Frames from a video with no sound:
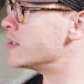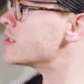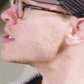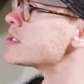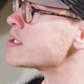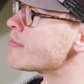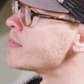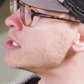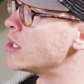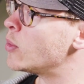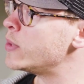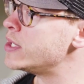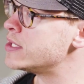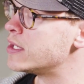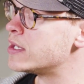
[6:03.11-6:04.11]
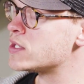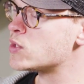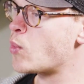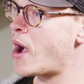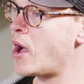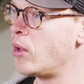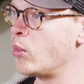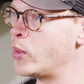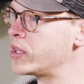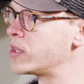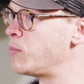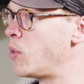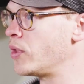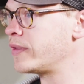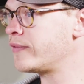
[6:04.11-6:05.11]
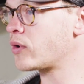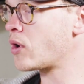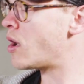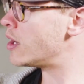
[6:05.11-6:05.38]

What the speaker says: this is something that we did as well with both of our